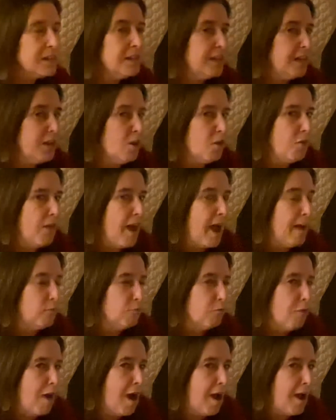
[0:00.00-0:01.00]
here that
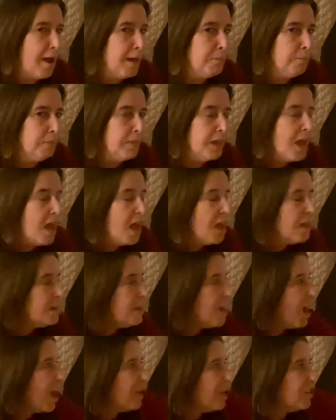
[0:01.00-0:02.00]
rhyme,
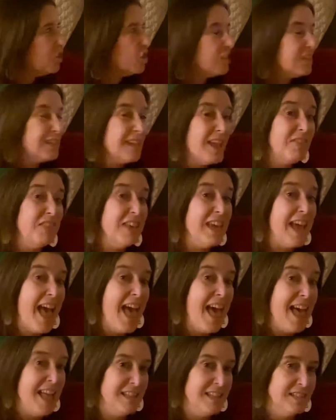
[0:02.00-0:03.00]
not just at the
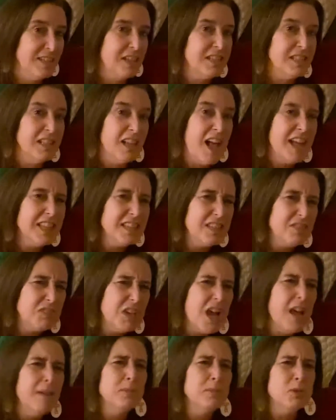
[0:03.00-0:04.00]
end, because lots of
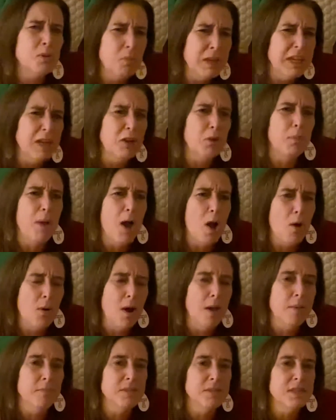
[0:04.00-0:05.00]
times when we hear
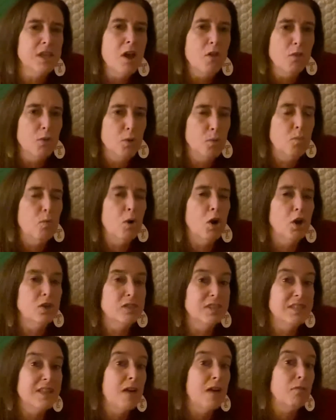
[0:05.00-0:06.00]
poems, the words
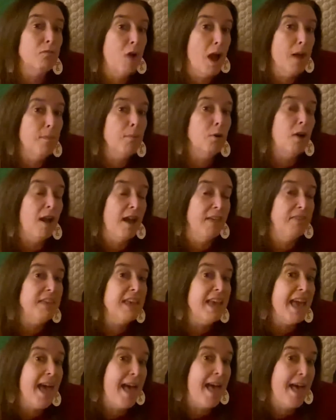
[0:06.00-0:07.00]
that rhyme are at
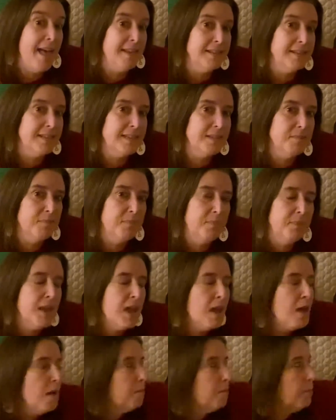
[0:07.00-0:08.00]
the end,
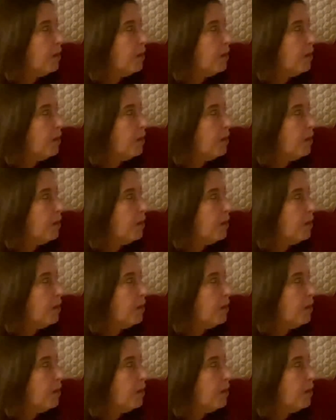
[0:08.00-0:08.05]
but